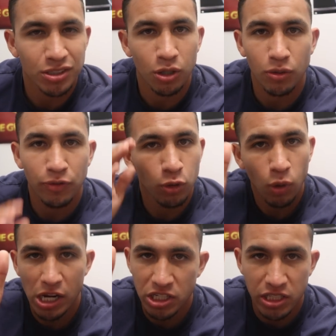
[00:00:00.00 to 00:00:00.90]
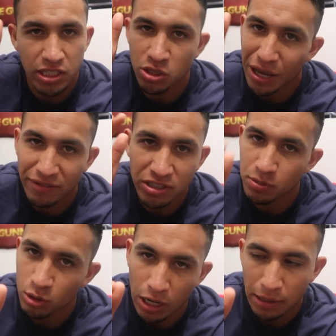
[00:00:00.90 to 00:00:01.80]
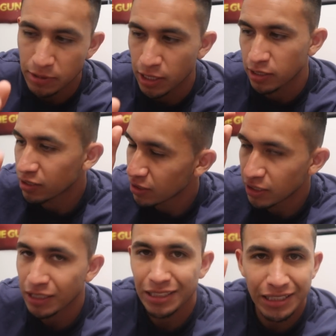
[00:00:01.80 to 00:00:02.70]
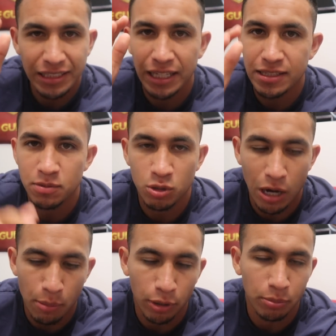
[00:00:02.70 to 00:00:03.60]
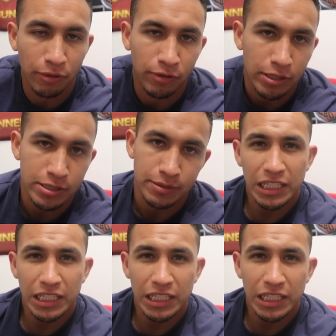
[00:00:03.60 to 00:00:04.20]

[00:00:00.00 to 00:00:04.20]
So if you're watching this and you haven't subscribed yet, click that subscribe button, my friends.